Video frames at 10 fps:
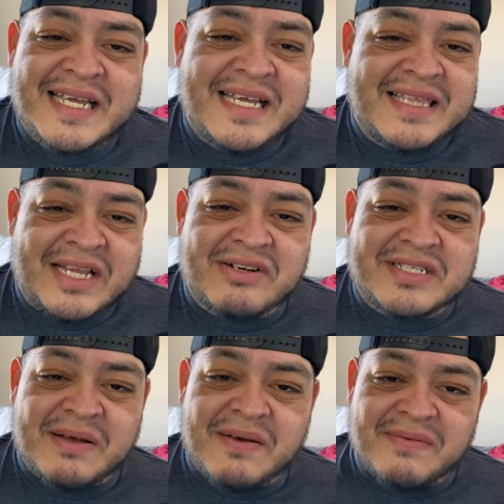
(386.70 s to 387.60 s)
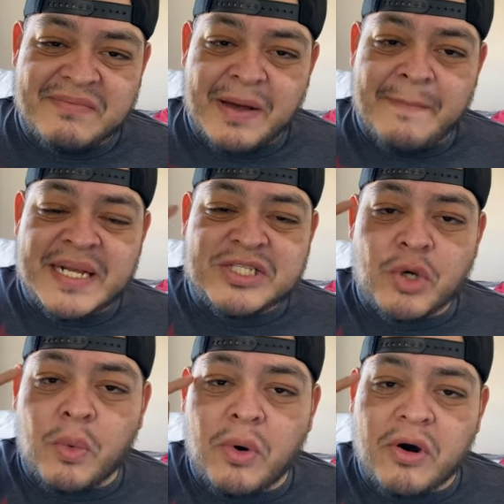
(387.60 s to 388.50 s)
There's a mental
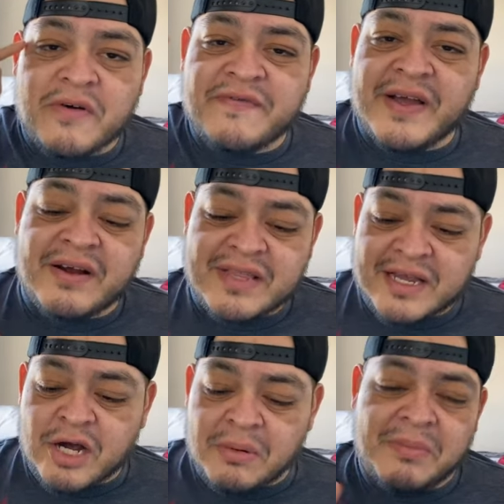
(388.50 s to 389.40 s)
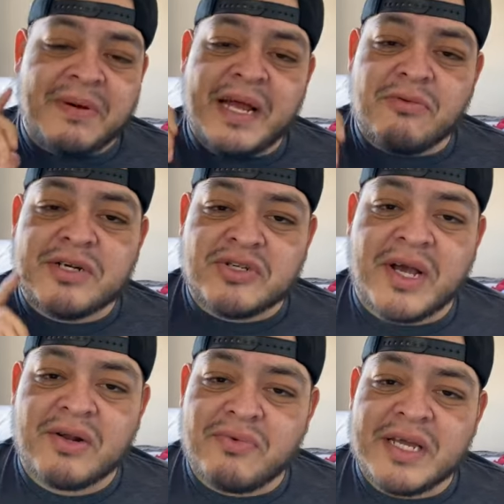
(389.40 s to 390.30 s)
warfare that Kobe Bryant would try to
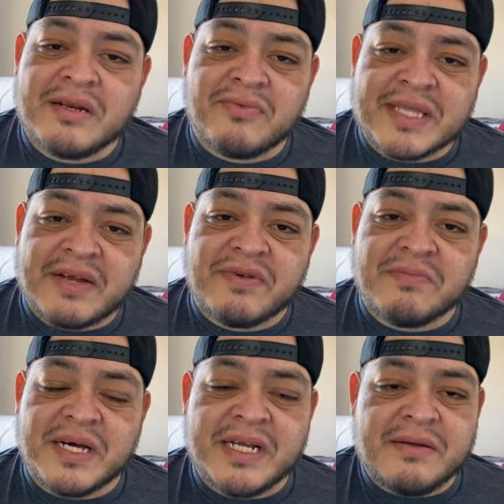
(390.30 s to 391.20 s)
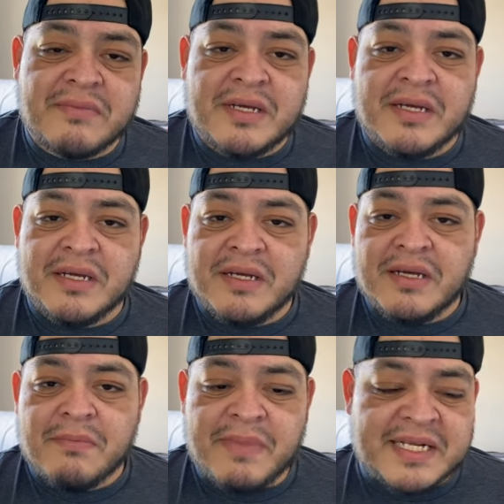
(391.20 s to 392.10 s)
win with everybody.
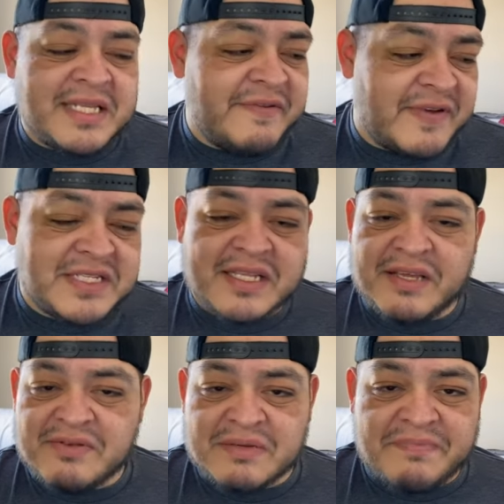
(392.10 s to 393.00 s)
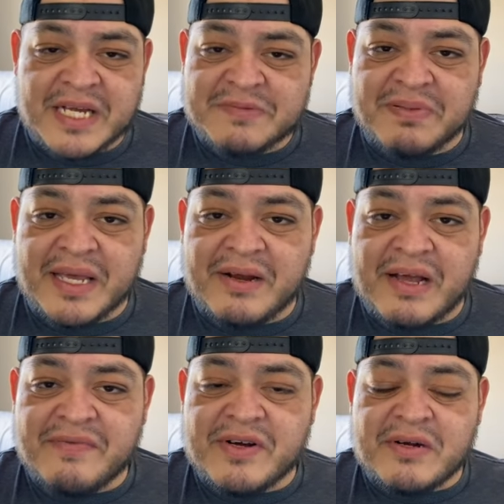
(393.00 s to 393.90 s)
Mentally, physically, he was the best player
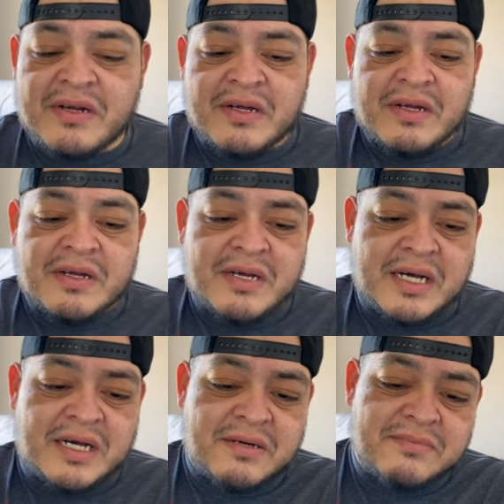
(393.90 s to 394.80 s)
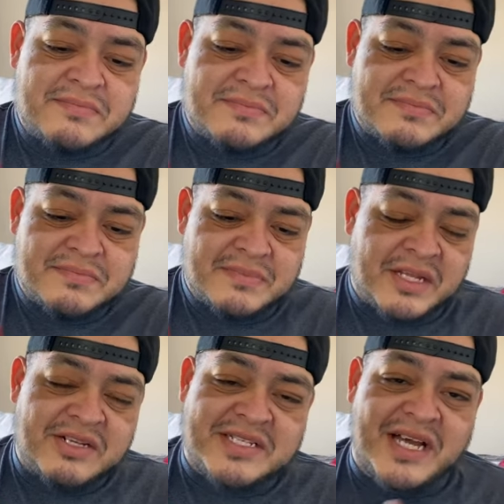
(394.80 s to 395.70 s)
ever. You
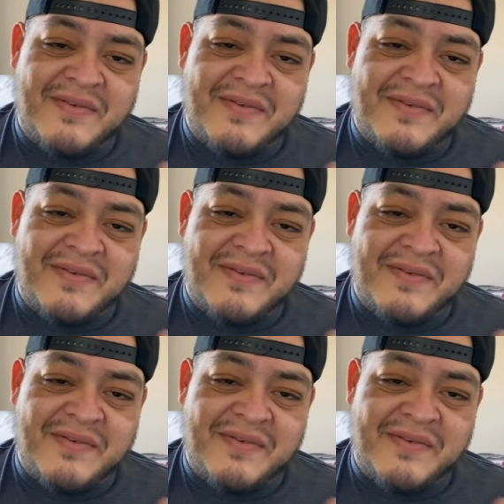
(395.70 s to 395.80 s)
just saw